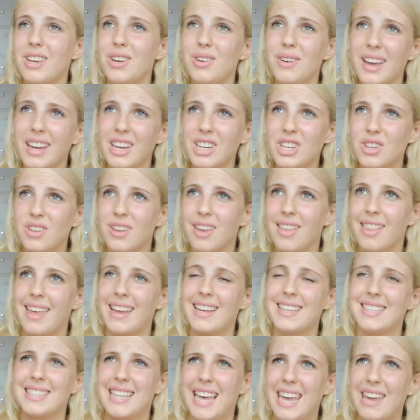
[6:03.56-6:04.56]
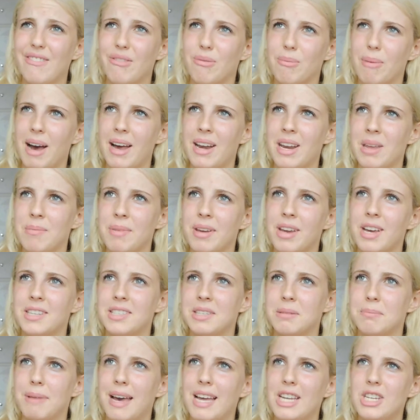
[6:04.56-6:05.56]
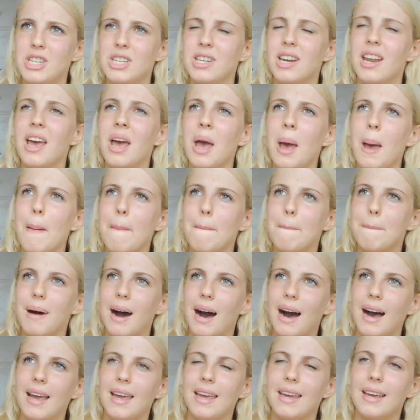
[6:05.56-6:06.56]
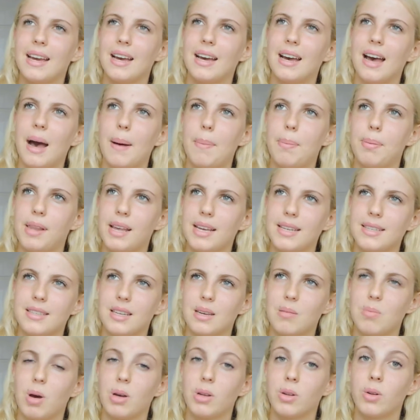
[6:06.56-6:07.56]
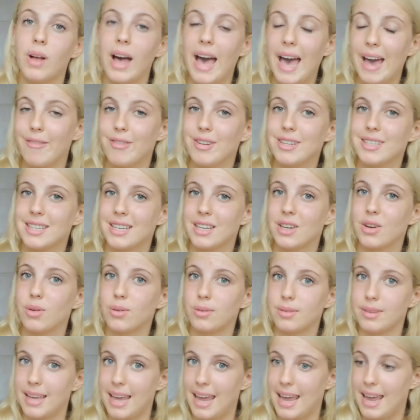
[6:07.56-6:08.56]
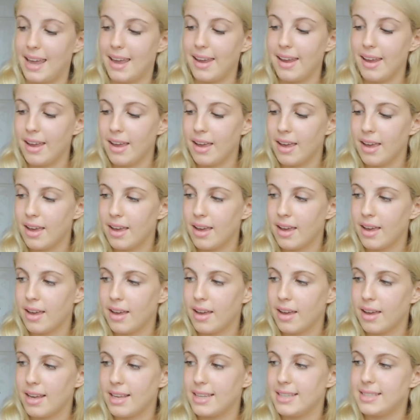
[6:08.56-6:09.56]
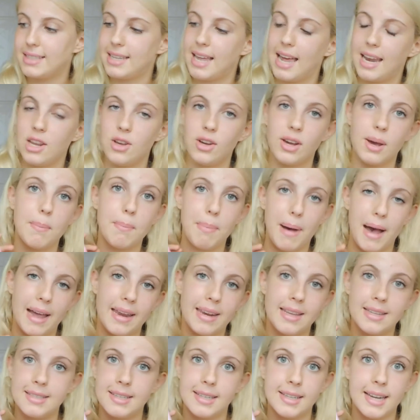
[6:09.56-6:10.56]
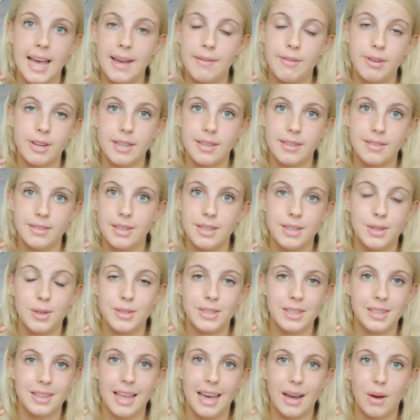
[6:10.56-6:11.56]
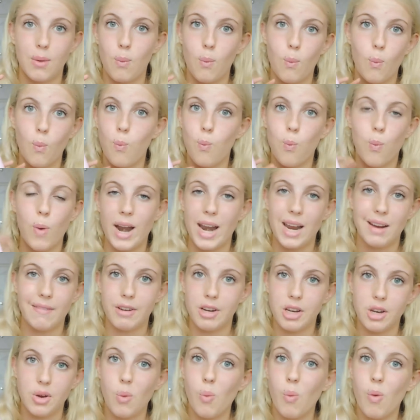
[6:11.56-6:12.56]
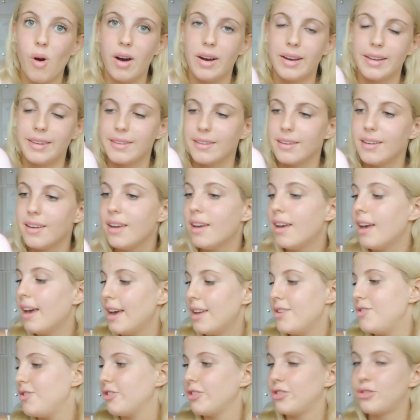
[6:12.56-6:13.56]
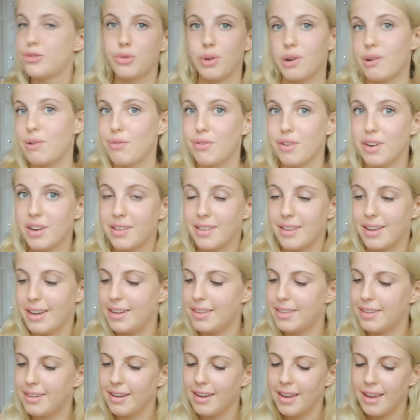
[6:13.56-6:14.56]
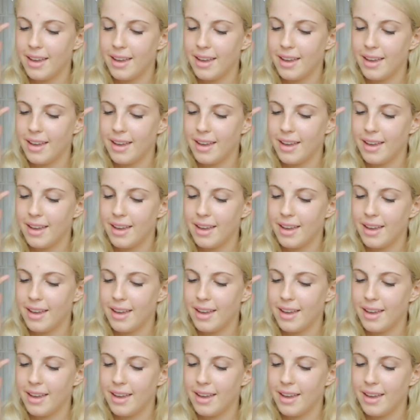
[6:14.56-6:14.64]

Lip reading: you actually like save money, because imagine buying a plastic bottle every single day. Instead, you can buy this and use it like whenever you want and just refill it.